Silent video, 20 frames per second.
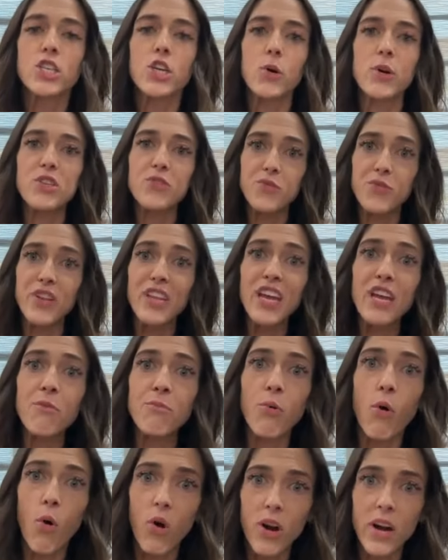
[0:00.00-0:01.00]
So it's really
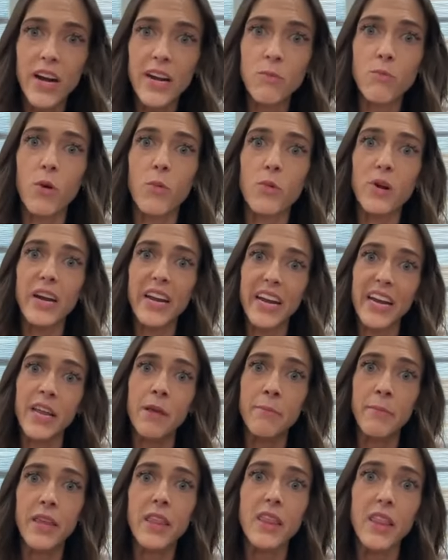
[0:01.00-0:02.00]
important when we're
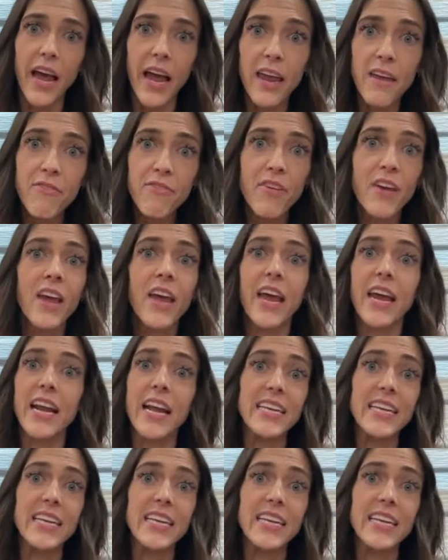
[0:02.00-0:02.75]
hitting midlife,